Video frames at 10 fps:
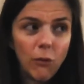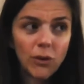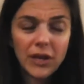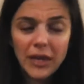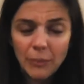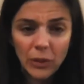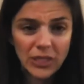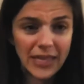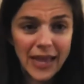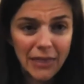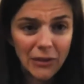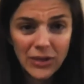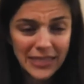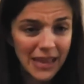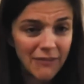40%,
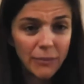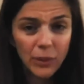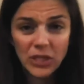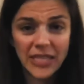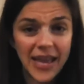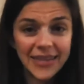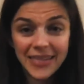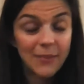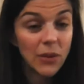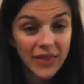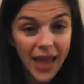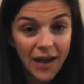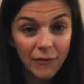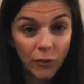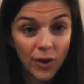37%. Same thing with
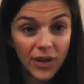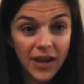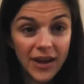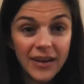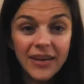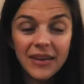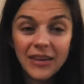California.